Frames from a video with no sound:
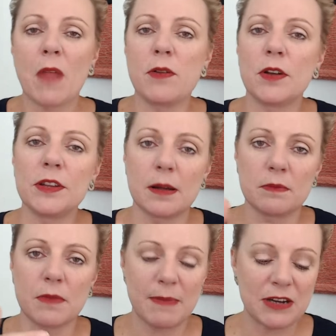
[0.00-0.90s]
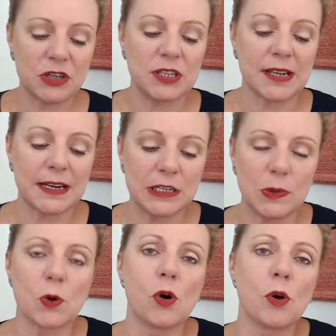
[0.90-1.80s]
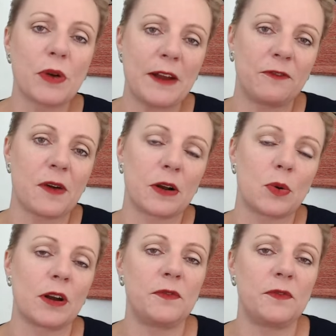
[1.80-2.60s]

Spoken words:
I know that I'm actually starting to incorporate quite a